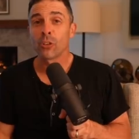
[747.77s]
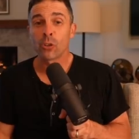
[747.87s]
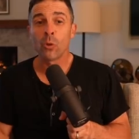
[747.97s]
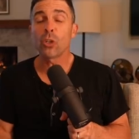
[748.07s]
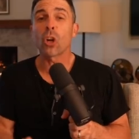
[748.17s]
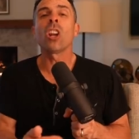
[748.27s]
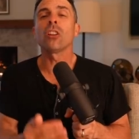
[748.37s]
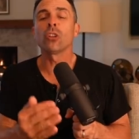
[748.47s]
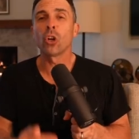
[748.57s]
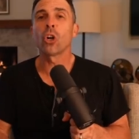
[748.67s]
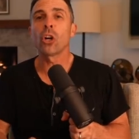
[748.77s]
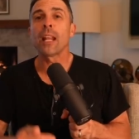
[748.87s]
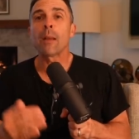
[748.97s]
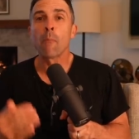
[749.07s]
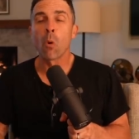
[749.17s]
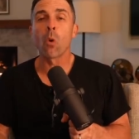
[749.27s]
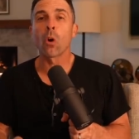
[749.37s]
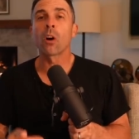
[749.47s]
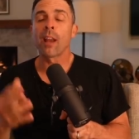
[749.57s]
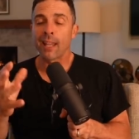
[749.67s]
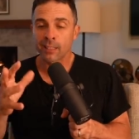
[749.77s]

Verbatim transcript: Two, you're going to learn more.